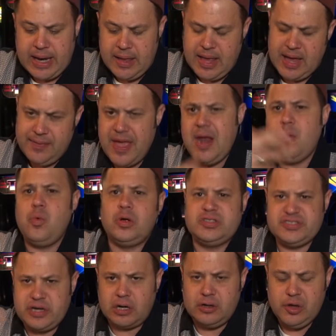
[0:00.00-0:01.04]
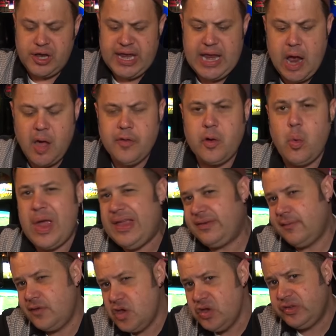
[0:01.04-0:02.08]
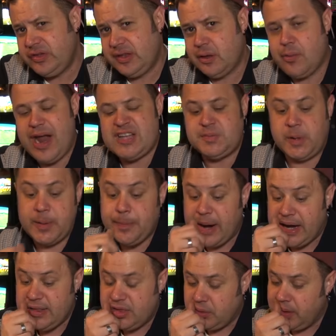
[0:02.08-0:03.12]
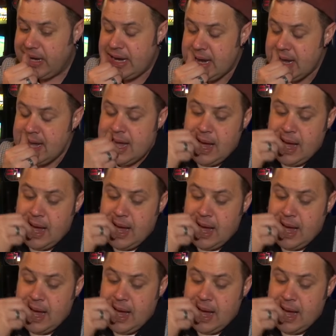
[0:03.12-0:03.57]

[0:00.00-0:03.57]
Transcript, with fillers: And, and then we'll start looking at other ways of using the Raspberry Pi 3